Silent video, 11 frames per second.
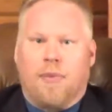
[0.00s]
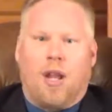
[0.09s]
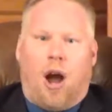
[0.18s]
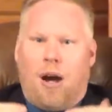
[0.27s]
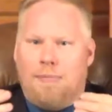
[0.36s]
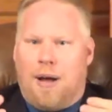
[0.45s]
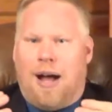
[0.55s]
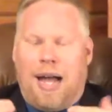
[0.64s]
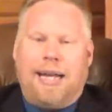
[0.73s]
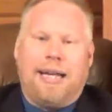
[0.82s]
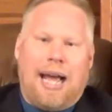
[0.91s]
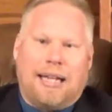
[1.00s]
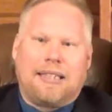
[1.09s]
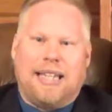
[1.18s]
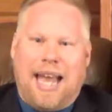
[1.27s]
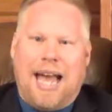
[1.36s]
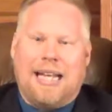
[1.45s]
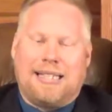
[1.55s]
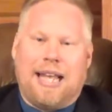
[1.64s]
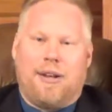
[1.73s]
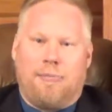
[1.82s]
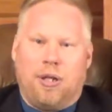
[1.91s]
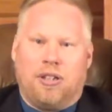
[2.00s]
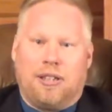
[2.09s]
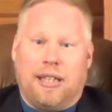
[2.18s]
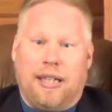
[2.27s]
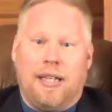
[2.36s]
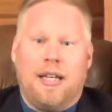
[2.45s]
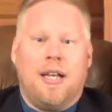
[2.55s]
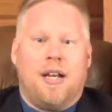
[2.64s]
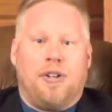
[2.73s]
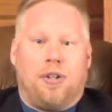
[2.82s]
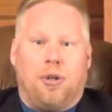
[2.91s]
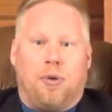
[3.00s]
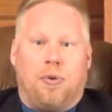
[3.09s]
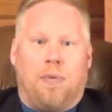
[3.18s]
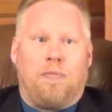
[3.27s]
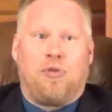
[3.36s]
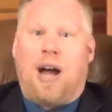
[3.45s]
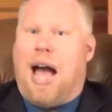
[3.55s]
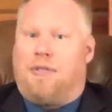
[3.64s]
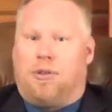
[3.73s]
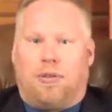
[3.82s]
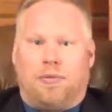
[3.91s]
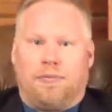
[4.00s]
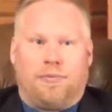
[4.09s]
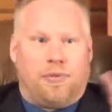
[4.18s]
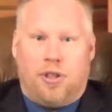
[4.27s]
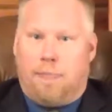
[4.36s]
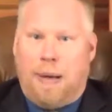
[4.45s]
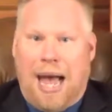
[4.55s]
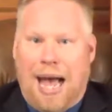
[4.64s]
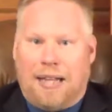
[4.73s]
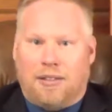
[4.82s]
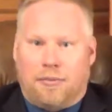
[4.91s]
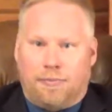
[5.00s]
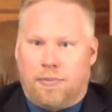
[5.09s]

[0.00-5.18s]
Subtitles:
Our mind actually has that ability to travel to the past,